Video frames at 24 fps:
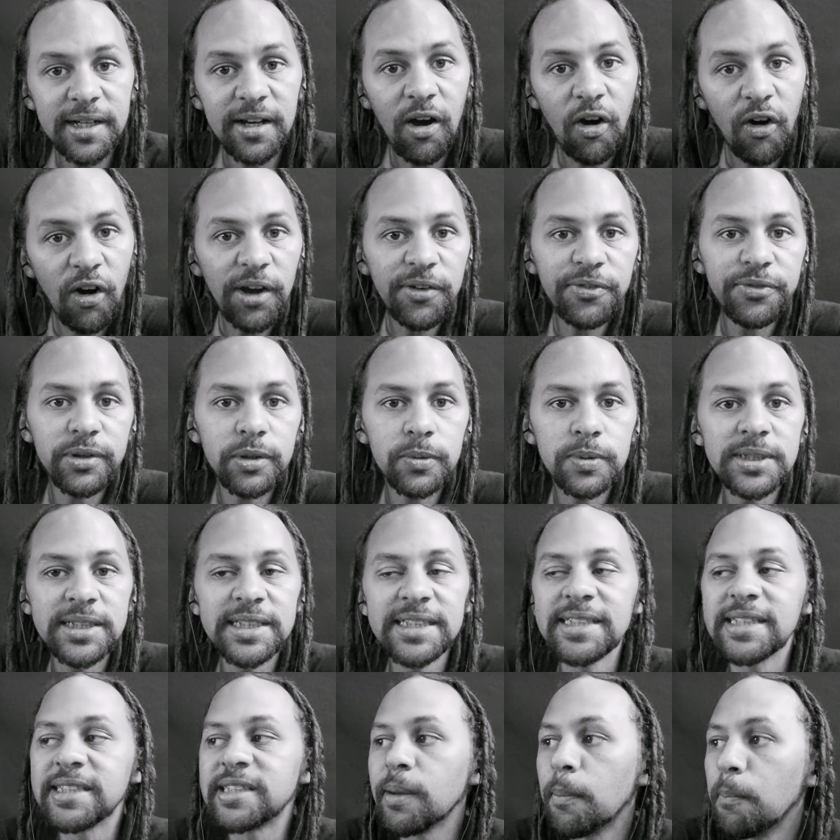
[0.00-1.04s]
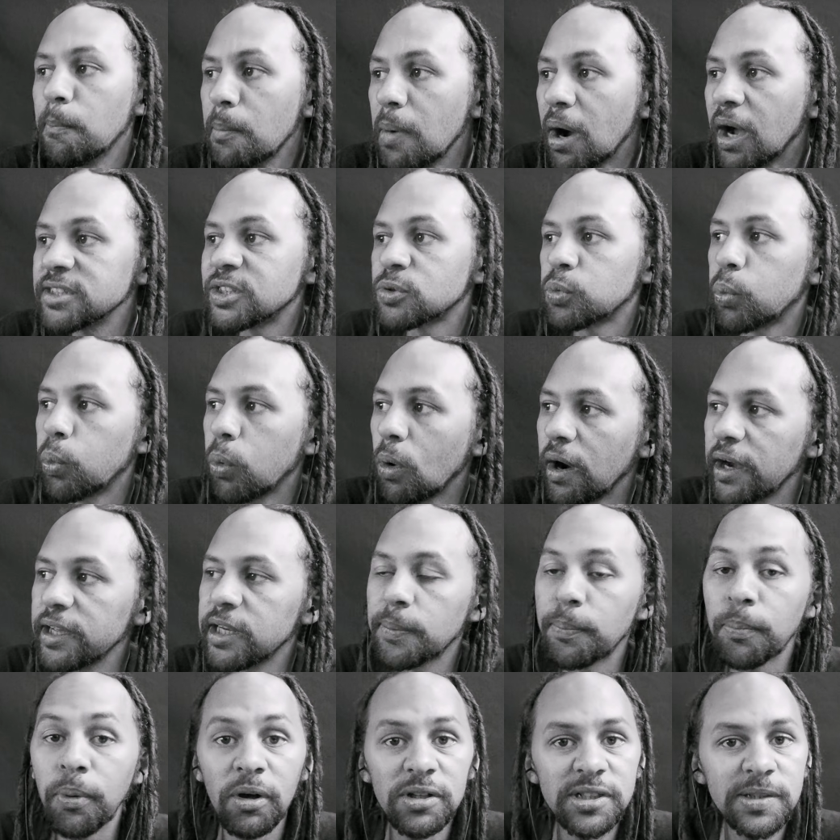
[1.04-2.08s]
mid and high frequencies, there's a much
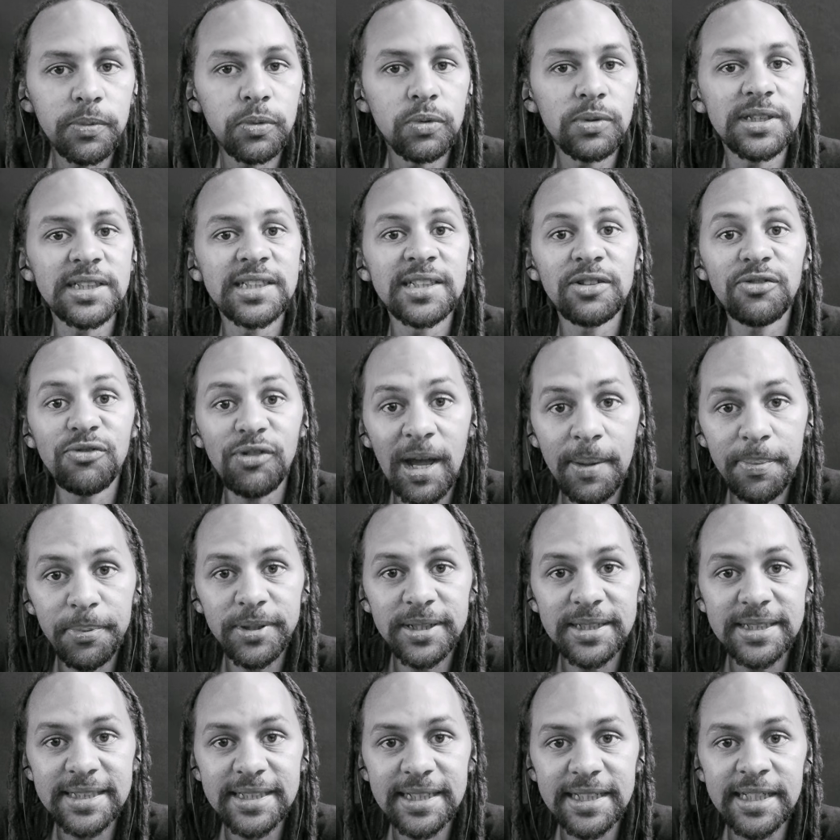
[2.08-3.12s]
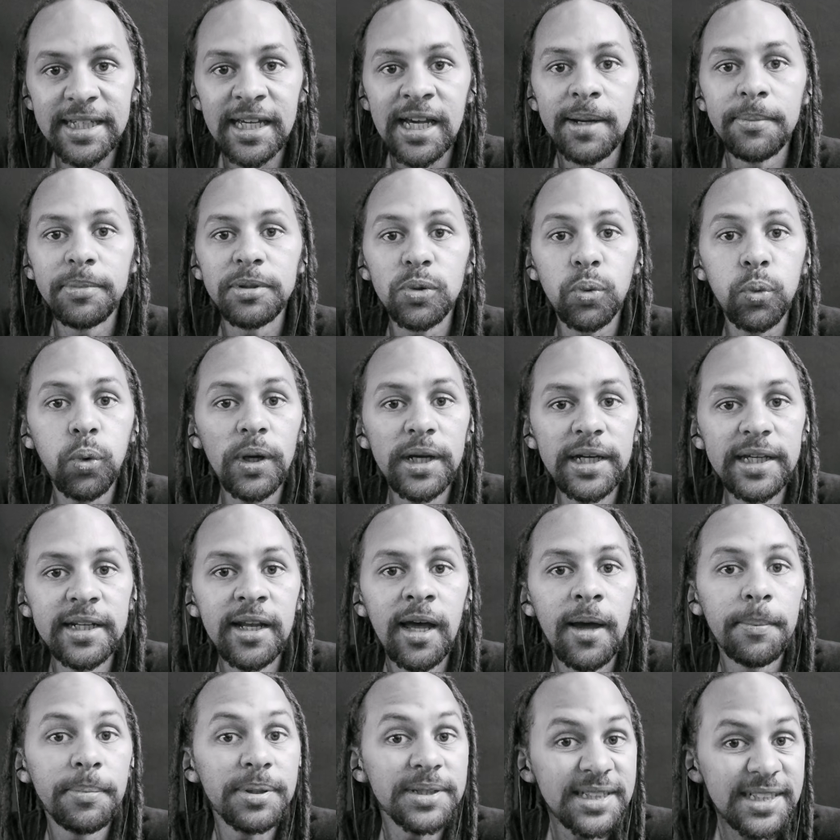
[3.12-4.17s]
wider possible discrepancy
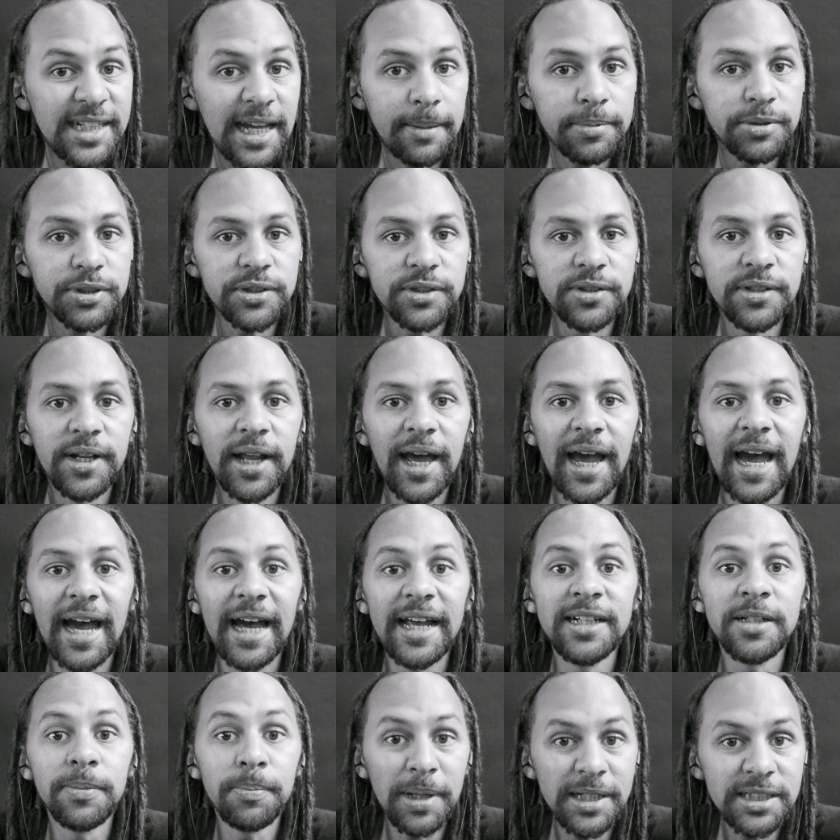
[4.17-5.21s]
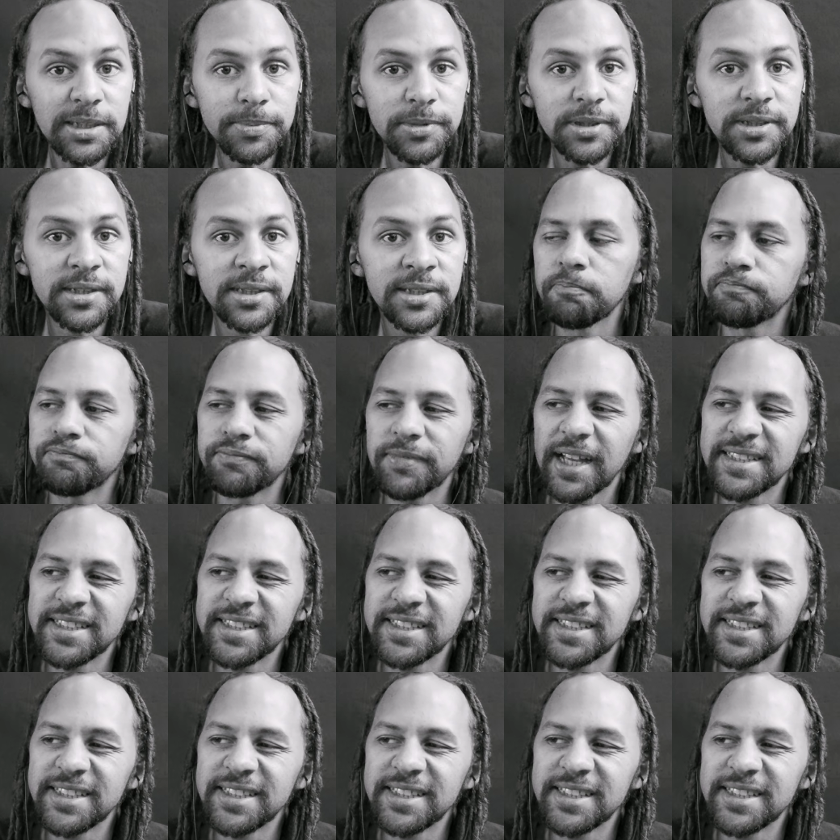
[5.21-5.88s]
between perception and measurements.